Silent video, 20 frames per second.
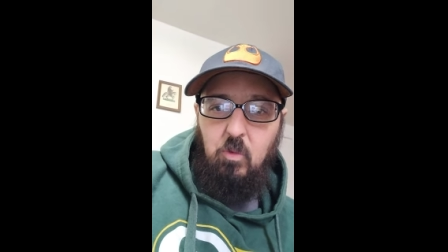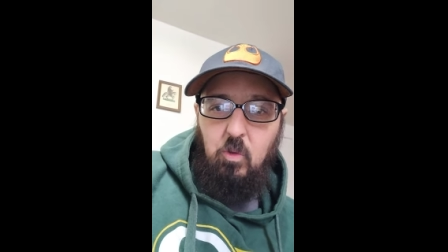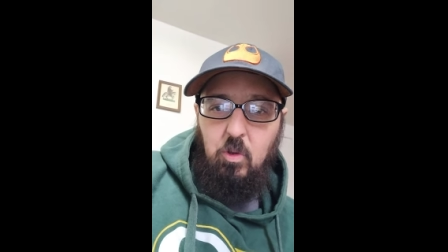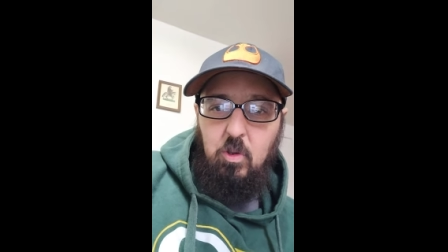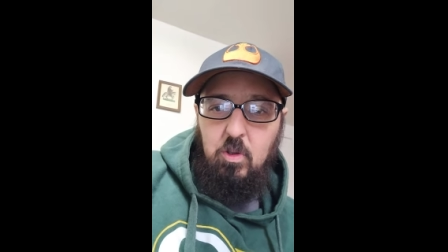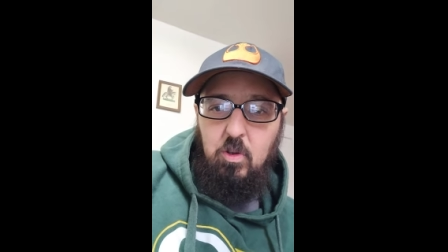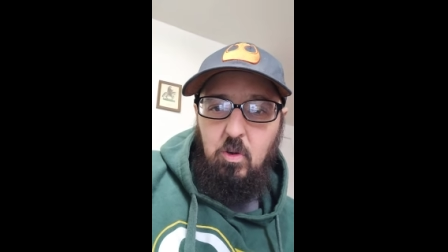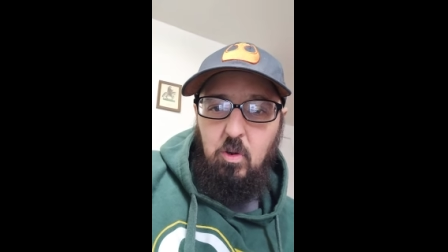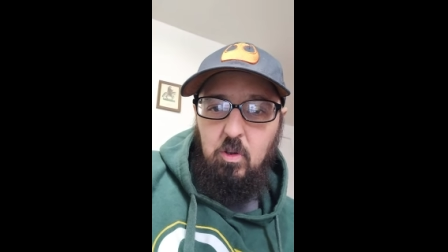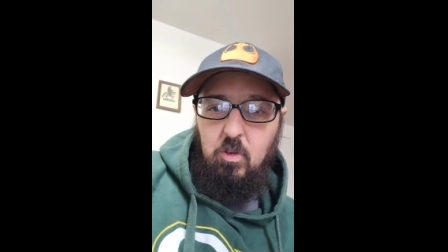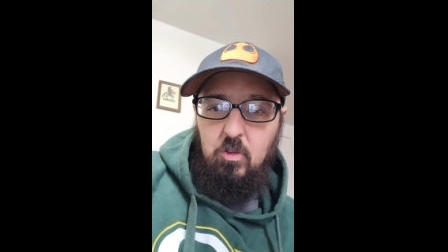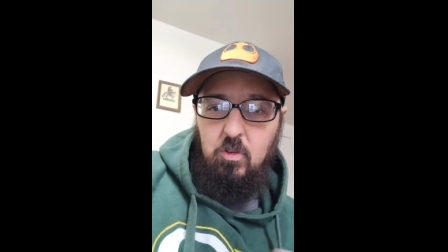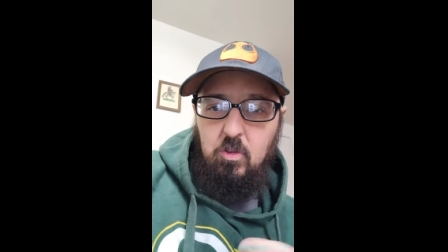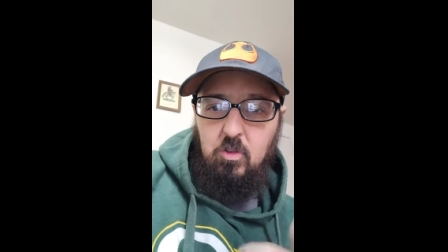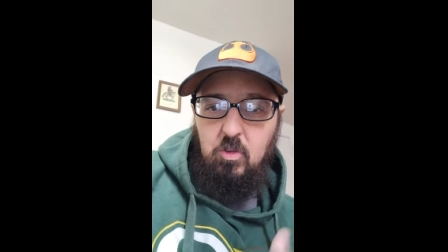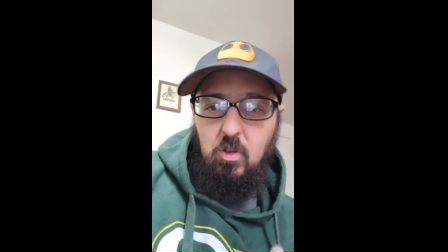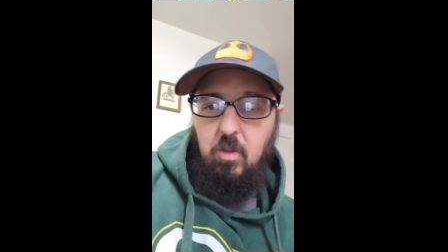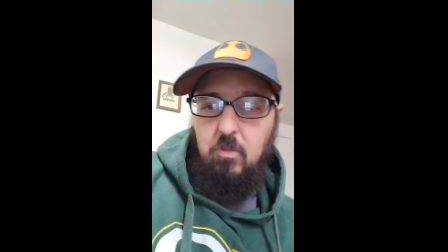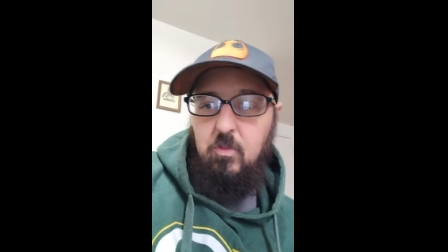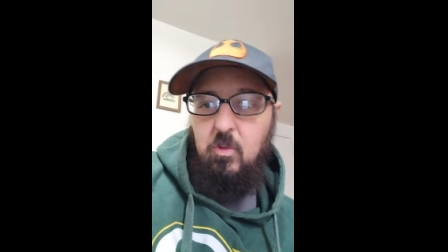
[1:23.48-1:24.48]
or you notice
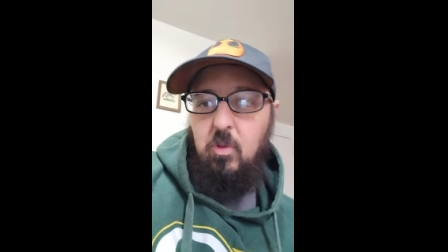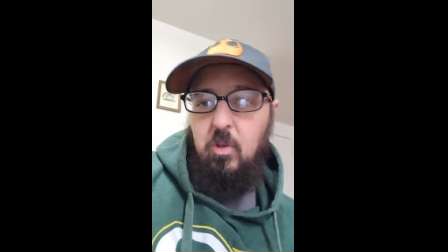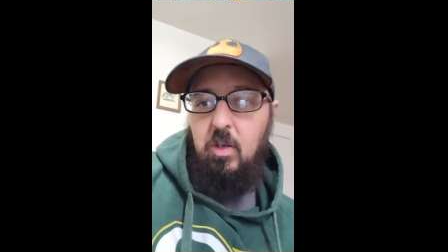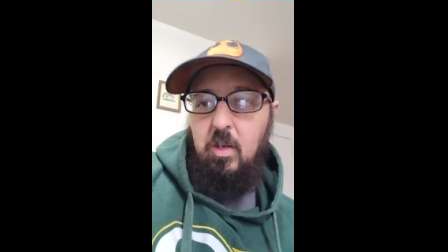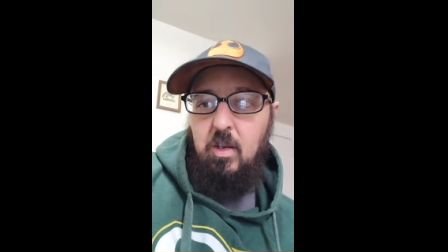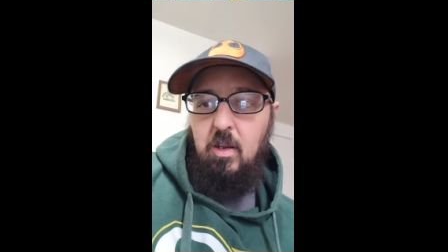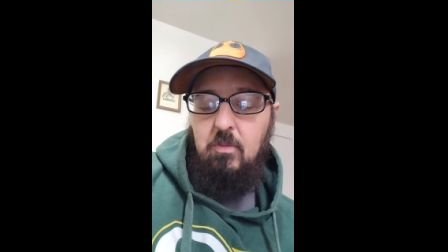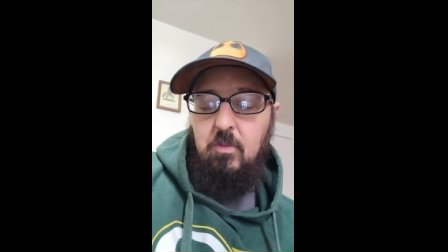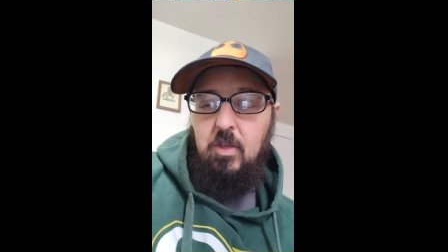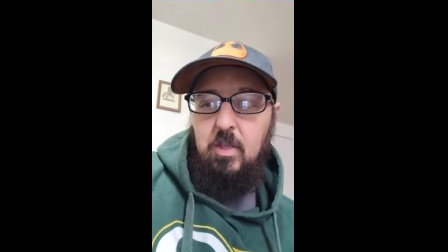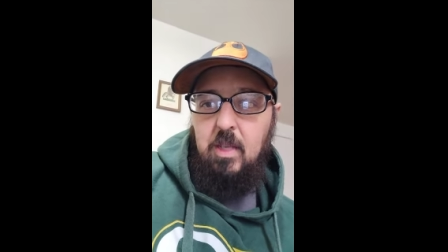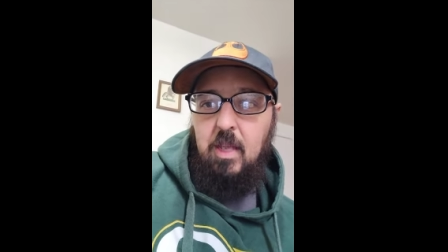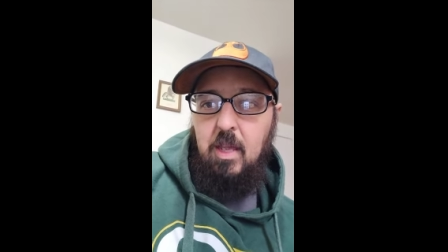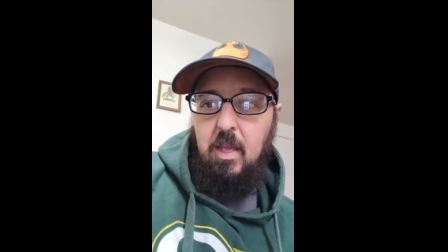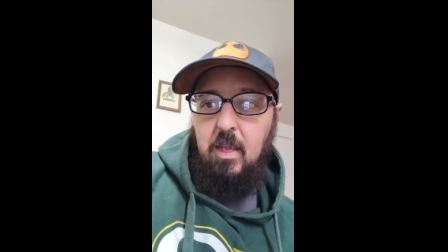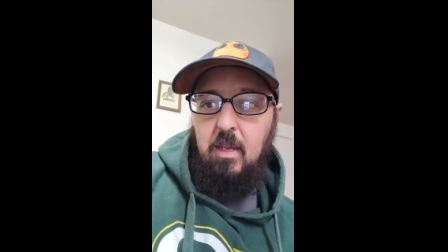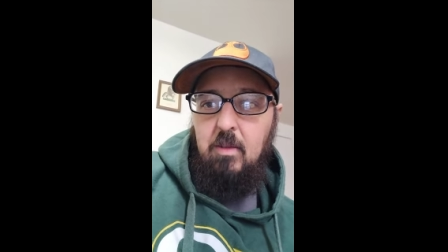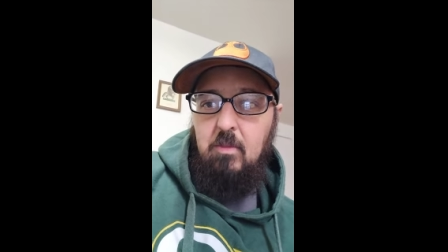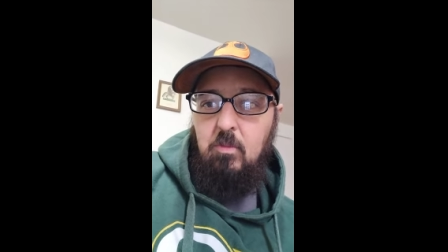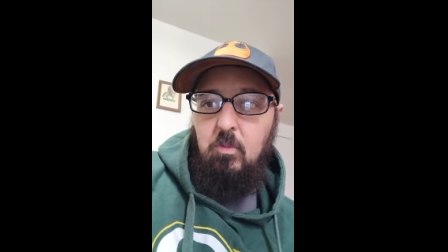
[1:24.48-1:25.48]
yourself doing it every
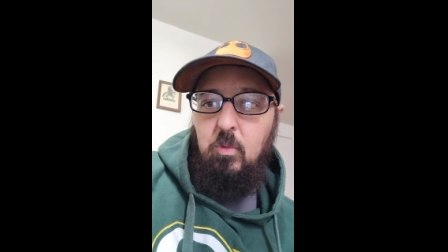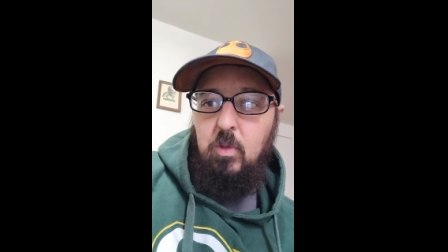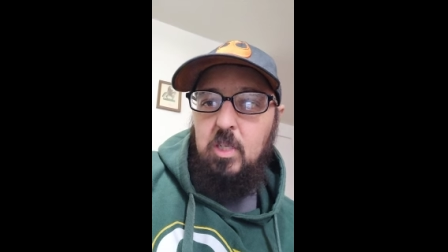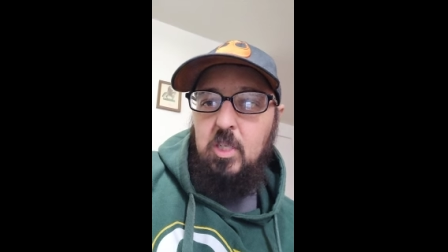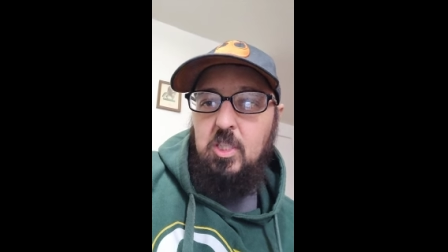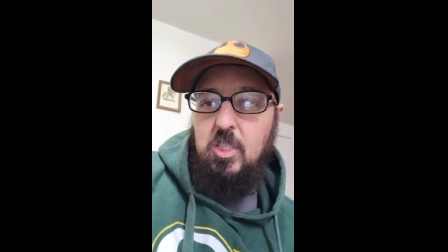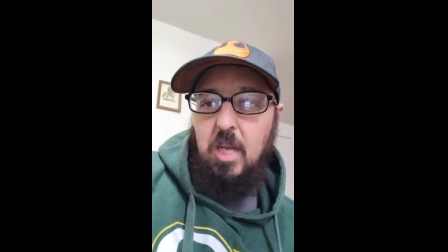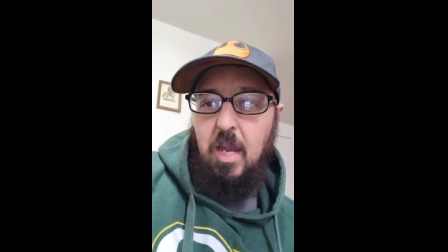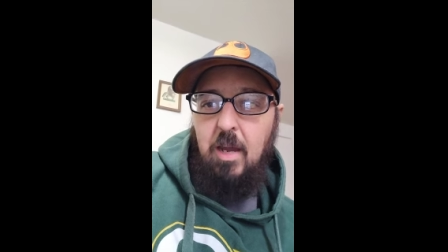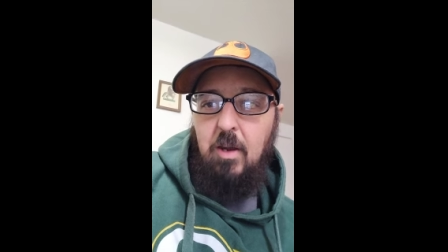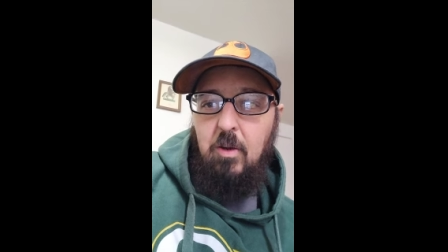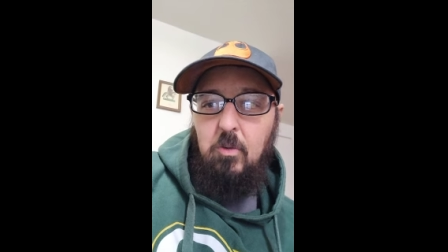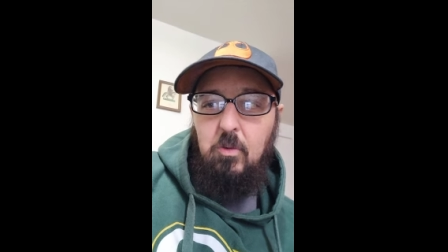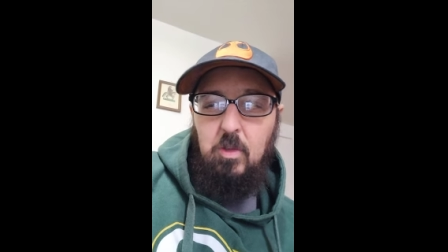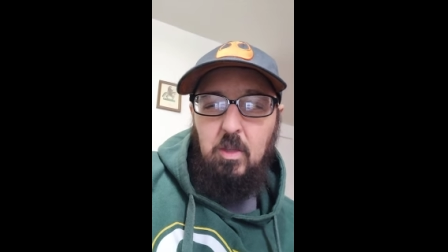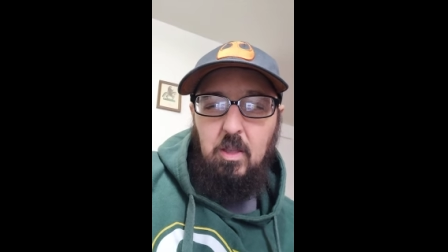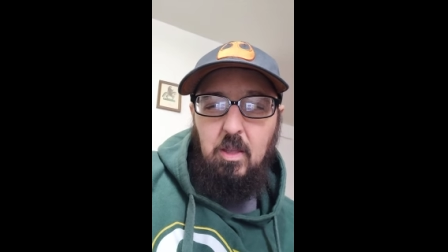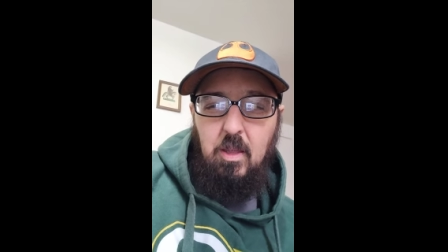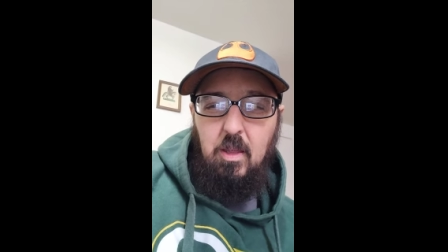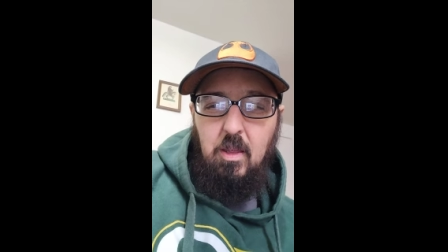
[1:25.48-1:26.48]
day reach
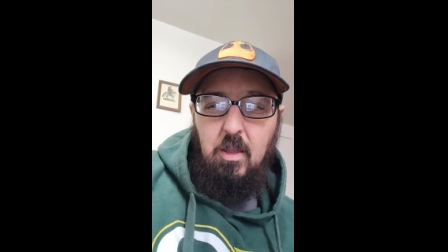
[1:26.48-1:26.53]
out